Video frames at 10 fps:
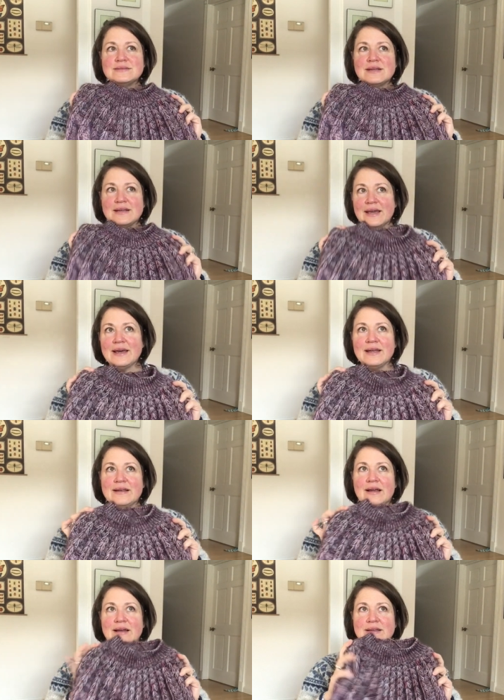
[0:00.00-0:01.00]

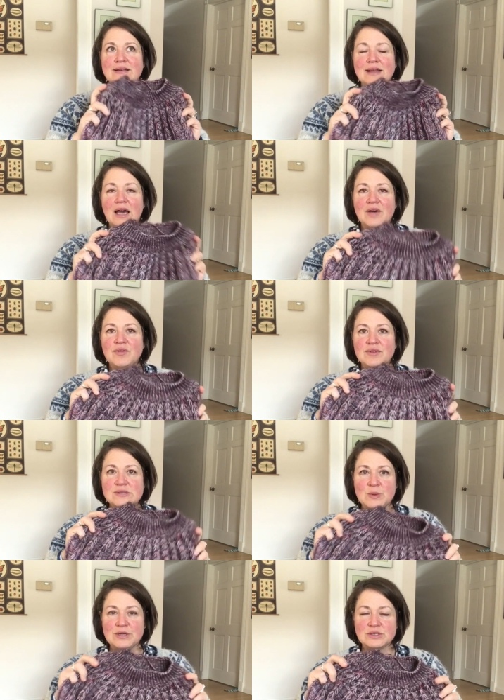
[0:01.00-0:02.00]
didn't have a
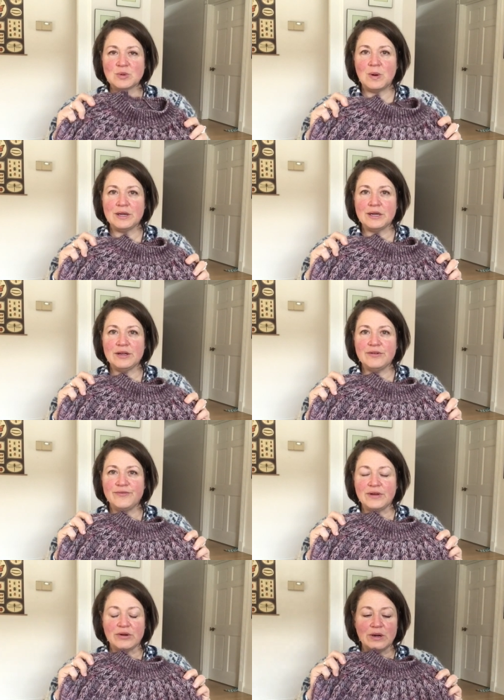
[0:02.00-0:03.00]
sweater's quantity of
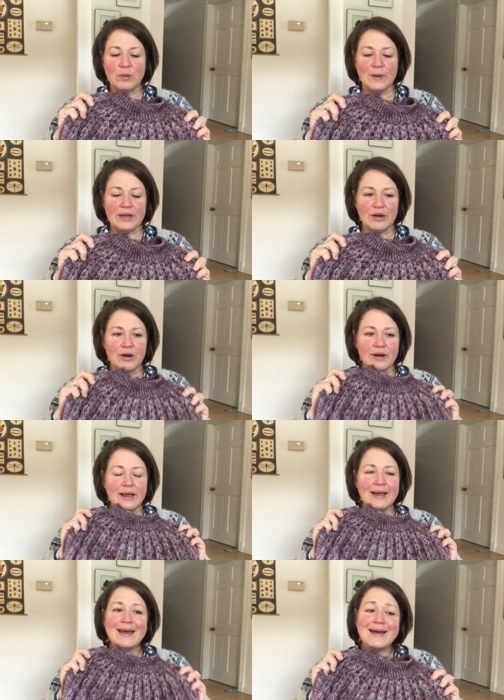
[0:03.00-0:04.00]
fingering weight yarn,
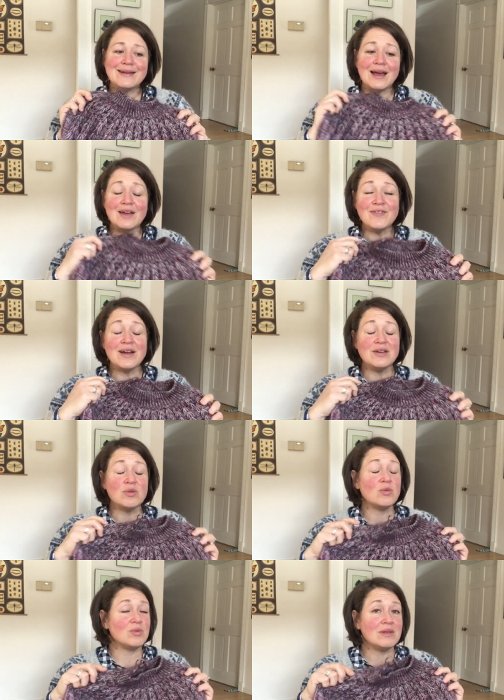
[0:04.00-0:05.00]
and I find it
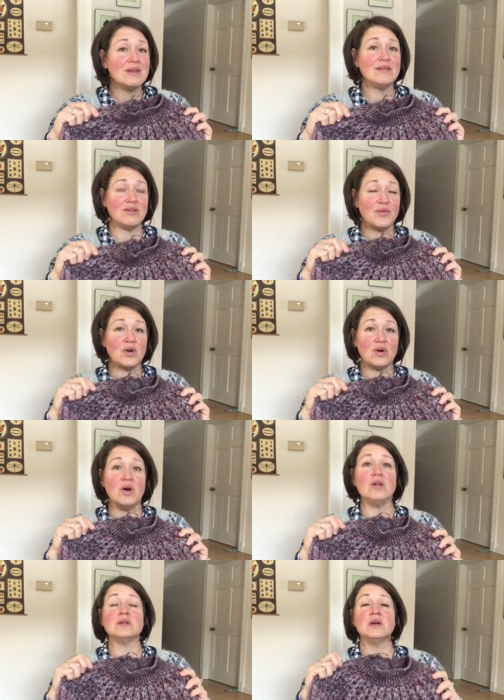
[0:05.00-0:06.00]
really
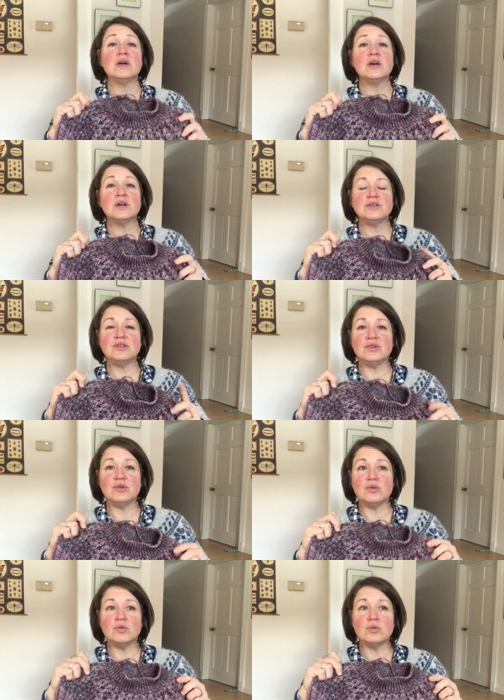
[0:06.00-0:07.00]
difficult
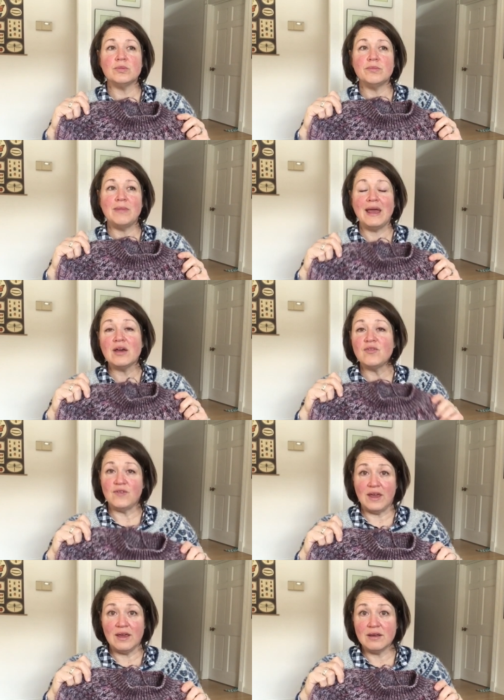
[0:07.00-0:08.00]
to make a
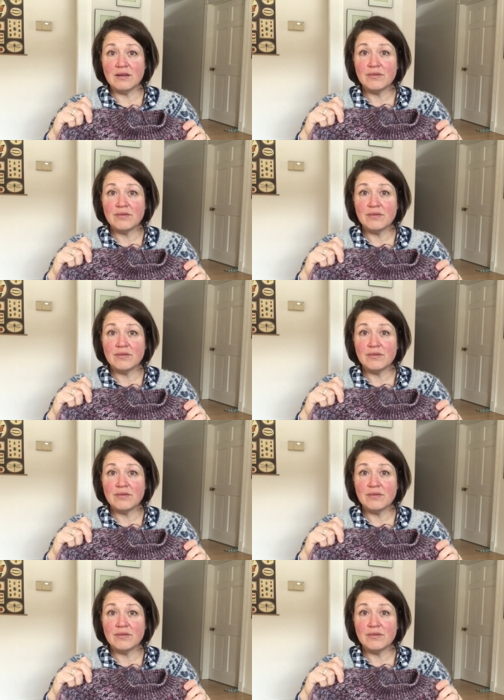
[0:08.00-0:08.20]
fade